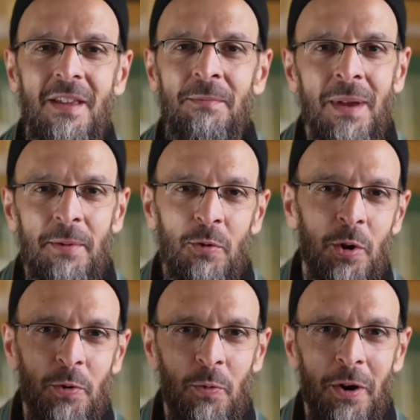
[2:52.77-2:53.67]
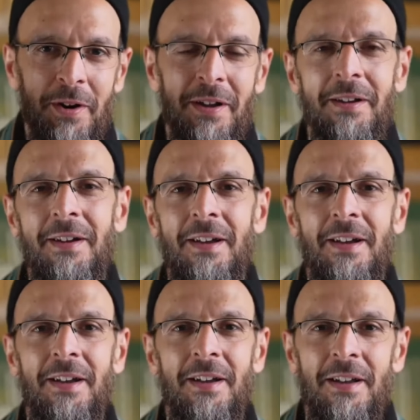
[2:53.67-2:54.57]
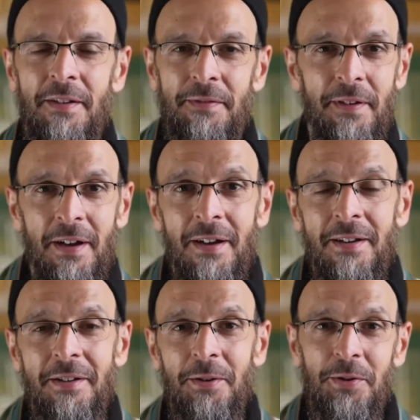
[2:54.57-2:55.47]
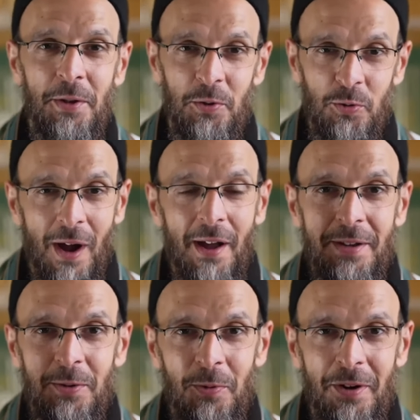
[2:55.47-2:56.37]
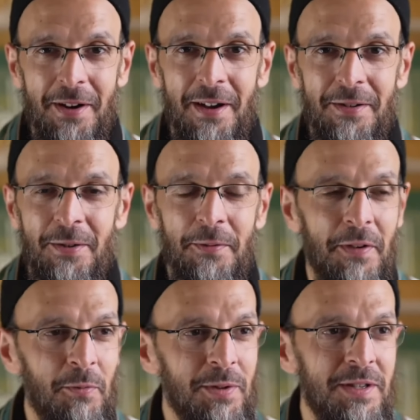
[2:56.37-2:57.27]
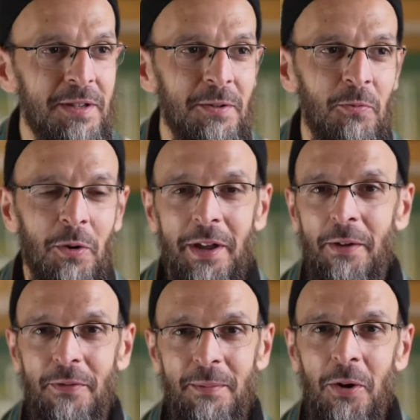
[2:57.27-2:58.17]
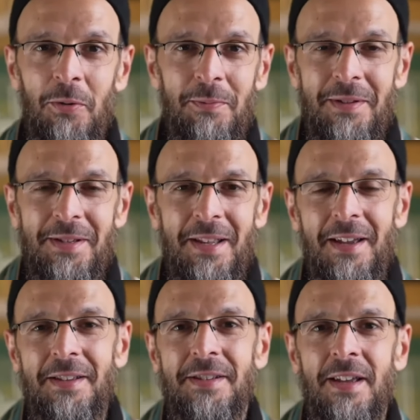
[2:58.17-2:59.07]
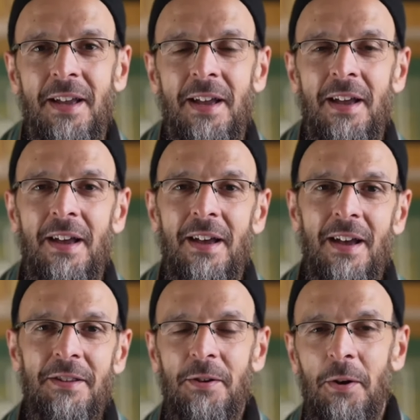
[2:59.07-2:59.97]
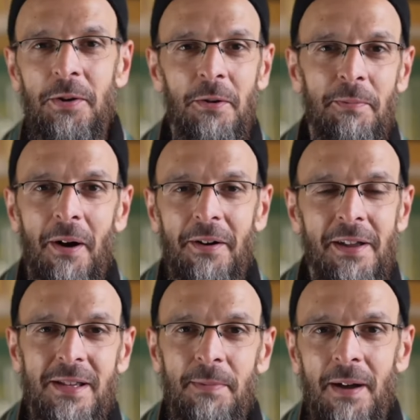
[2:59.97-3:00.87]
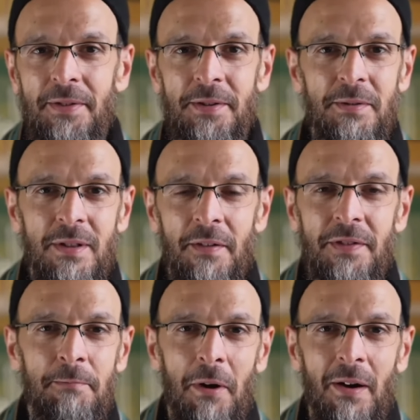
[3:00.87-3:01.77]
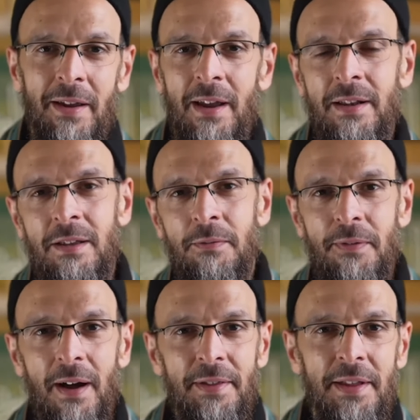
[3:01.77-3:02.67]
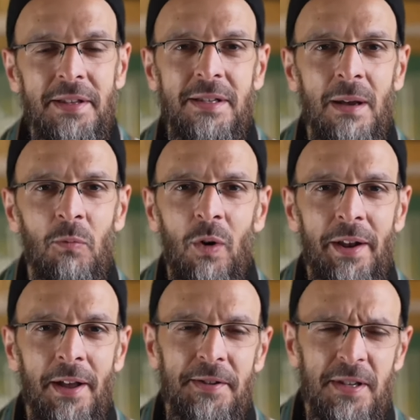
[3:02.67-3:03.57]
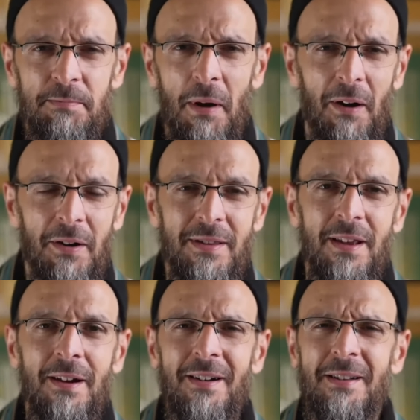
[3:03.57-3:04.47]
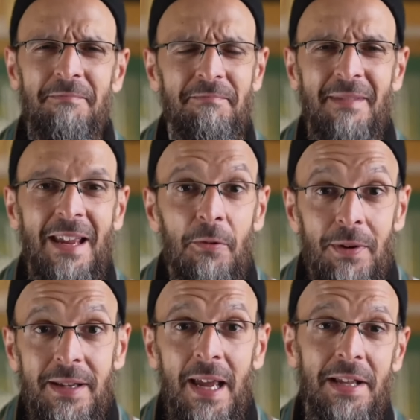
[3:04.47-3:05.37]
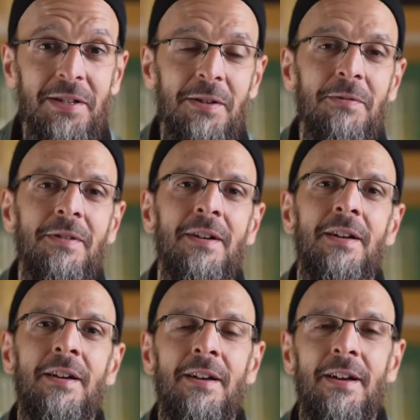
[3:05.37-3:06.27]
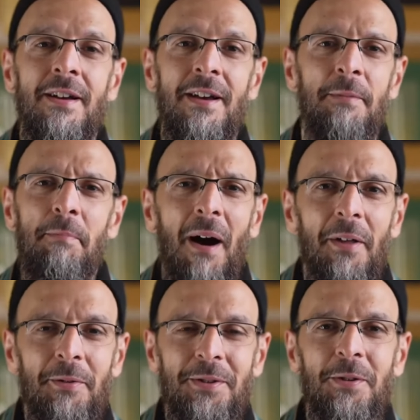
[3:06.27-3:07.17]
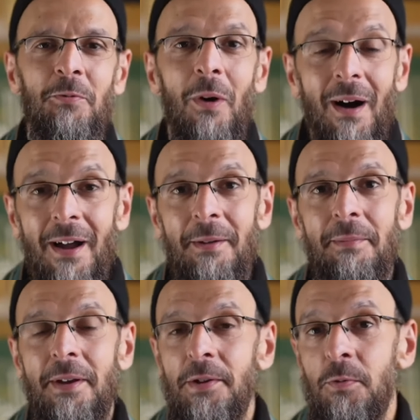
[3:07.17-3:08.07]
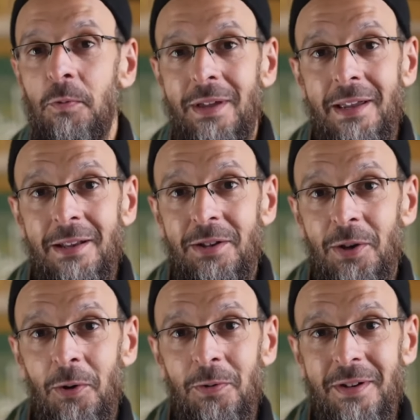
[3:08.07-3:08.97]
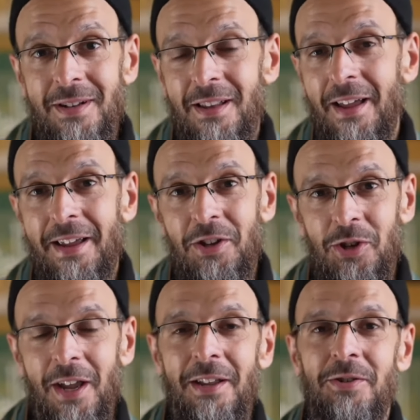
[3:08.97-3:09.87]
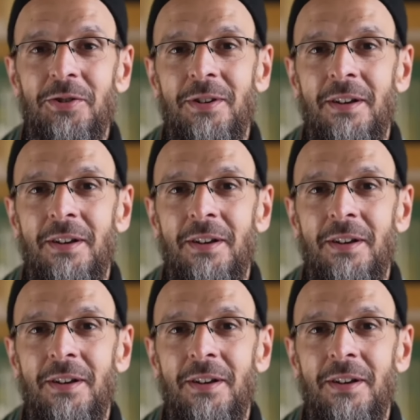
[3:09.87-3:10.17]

Maybe we go to work. If you're still driving to work, I don't know if everyone's still working from home these days, and you your parking spot that you love to park in and you find that someone else is parked there, it irritates you. It bothers you. Why? Because we don't like change.